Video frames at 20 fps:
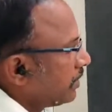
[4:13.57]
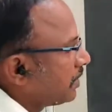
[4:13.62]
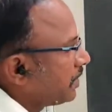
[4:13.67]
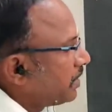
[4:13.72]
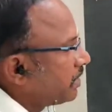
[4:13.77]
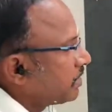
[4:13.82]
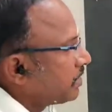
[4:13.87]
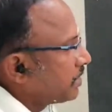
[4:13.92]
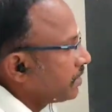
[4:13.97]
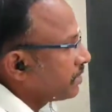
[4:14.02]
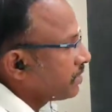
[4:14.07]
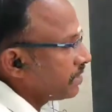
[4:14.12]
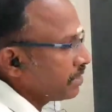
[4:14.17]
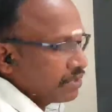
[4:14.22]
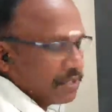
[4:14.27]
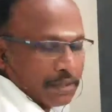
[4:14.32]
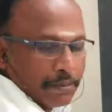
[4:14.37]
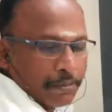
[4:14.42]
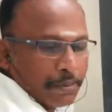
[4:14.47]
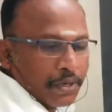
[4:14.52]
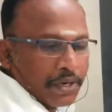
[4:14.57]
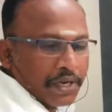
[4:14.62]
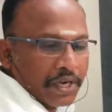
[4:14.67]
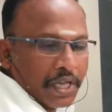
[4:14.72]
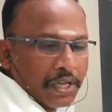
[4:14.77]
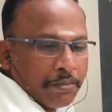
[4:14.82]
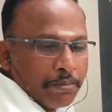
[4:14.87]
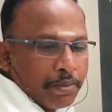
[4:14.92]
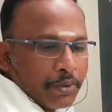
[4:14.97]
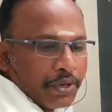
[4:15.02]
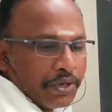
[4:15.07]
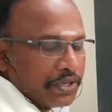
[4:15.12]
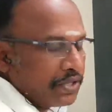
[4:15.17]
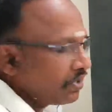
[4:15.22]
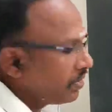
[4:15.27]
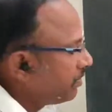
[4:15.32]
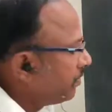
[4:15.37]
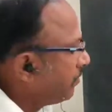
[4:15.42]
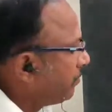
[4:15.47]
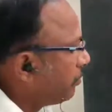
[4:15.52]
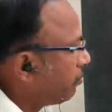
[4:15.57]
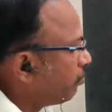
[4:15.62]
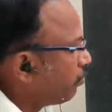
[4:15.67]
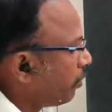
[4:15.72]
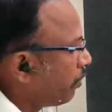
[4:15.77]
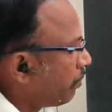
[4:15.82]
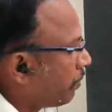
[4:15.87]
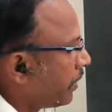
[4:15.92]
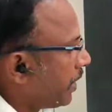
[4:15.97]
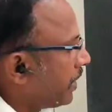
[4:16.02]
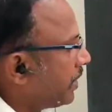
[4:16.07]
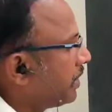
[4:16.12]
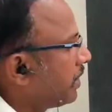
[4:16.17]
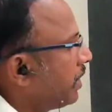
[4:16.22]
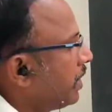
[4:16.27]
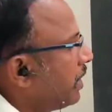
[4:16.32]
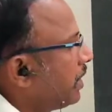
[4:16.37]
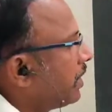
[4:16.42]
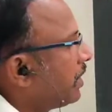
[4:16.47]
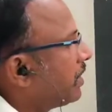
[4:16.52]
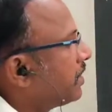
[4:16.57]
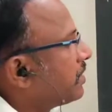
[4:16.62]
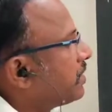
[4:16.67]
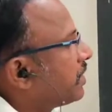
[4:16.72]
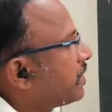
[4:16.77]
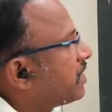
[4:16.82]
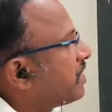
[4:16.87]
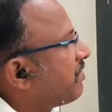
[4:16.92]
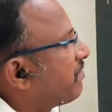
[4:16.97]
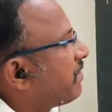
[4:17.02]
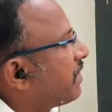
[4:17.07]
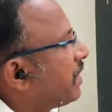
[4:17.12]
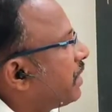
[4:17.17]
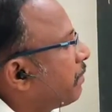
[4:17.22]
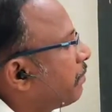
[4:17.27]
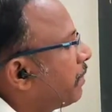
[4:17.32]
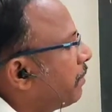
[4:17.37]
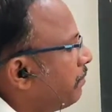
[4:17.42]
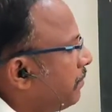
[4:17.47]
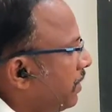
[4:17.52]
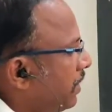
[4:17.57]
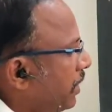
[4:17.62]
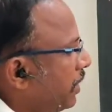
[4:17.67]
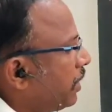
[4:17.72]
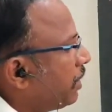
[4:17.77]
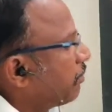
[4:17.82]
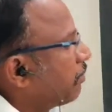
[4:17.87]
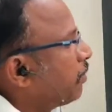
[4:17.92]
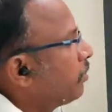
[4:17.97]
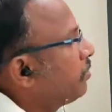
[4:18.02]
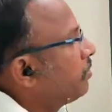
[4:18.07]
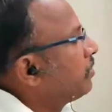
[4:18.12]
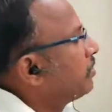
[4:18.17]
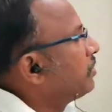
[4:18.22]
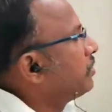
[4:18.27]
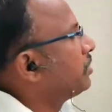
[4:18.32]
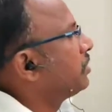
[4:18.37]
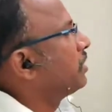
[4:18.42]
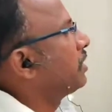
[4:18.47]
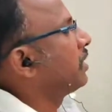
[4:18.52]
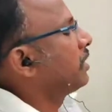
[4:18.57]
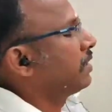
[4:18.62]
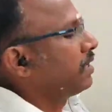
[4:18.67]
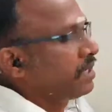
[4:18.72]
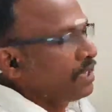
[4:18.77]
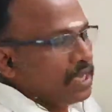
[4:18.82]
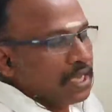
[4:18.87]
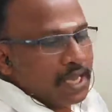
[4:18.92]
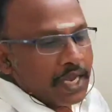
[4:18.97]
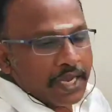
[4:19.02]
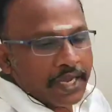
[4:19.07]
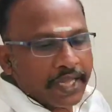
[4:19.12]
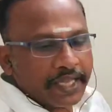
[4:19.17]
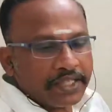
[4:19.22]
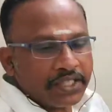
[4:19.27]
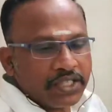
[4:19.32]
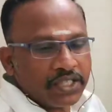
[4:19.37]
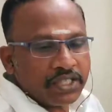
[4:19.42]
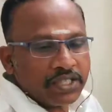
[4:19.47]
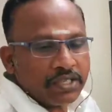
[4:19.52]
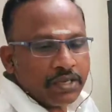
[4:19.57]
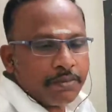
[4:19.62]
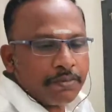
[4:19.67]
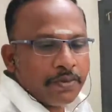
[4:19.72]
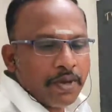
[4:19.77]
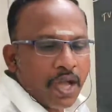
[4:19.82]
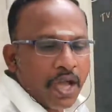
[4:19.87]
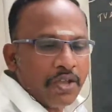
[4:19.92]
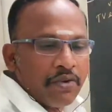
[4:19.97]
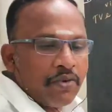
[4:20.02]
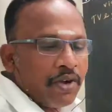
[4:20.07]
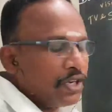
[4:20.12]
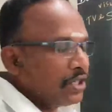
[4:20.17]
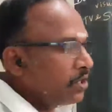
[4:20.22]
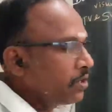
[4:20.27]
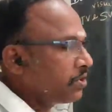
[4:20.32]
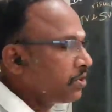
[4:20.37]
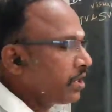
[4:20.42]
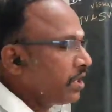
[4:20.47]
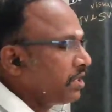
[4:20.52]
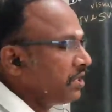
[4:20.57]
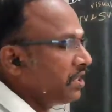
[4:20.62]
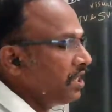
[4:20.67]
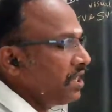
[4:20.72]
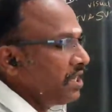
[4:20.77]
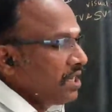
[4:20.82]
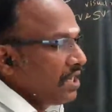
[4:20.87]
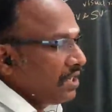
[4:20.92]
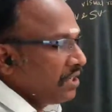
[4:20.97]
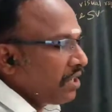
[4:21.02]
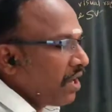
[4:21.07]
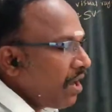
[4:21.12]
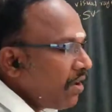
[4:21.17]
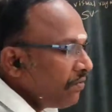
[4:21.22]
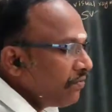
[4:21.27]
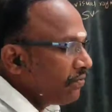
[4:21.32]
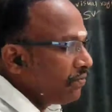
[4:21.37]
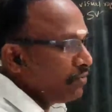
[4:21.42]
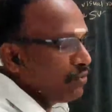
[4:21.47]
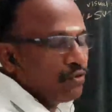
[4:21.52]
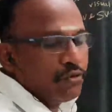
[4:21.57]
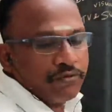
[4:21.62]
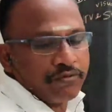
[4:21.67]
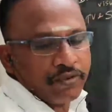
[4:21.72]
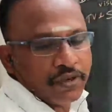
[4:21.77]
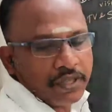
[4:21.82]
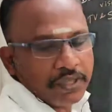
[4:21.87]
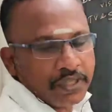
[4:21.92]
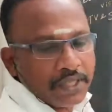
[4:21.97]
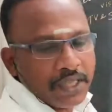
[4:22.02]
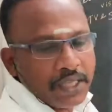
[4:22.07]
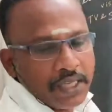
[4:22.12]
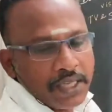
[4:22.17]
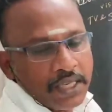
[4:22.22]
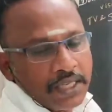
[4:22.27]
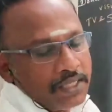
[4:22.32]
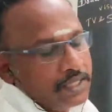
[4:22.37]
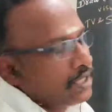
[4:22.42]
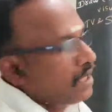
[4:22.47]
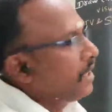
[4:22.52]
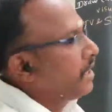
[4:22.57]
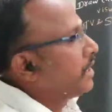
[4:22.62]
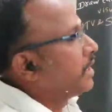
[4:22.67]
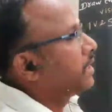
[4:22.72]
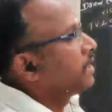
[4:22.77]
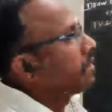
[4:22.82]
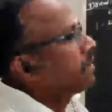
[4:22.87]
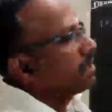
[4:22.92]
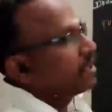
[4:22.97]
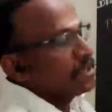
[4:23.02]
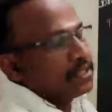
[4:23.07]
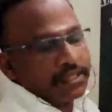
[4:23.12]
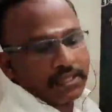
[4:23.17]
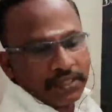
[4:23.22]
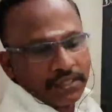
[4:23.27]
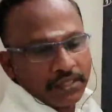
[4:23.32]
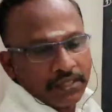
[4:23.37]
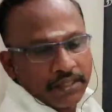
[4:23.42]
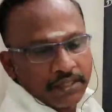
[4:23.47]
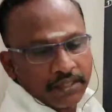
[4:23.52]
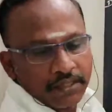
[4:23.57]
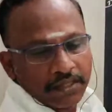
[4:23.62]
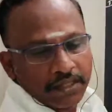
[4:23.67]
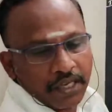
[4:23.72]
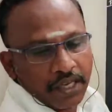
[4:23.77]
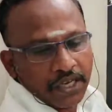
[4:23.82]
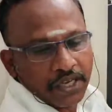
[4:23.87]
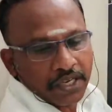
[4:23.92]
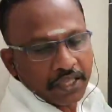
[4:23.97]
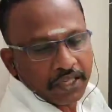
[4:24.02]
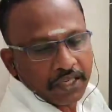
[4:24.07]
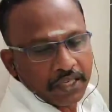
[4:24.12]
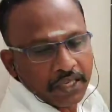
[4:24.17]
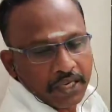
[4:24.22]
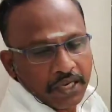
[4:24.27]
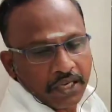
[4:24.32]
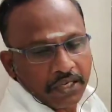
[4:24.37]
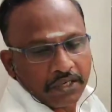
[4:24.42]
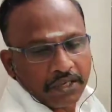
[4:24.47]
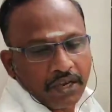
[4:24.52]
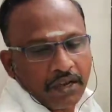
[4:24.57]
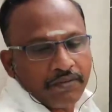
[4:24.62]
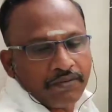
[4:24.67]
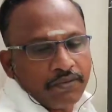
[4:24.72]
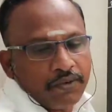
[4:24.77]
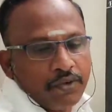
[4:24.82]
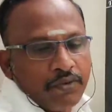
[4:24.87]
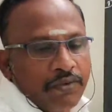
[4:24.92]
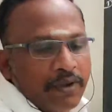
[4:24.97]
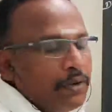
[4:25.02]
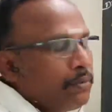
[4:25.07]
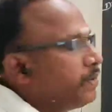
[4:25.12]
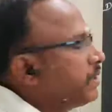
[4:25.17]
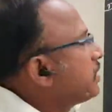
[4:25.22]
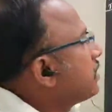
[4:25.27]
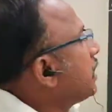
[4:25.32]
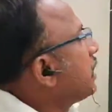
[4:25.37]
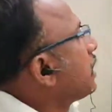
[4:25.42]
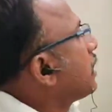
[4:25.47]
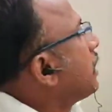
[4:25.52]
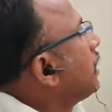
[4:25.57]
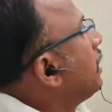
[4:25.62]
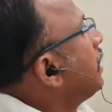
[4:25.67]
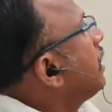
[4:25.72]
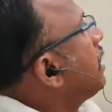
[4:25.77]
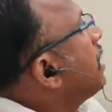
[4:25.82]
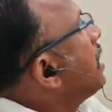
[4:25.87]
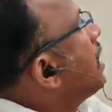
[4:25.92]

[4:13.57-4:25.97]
That is the station point, eye point, viewer point. It is 65 mm above GL. Next step, I want to draw the top view for the cylinder. This cylinder top view will be circle.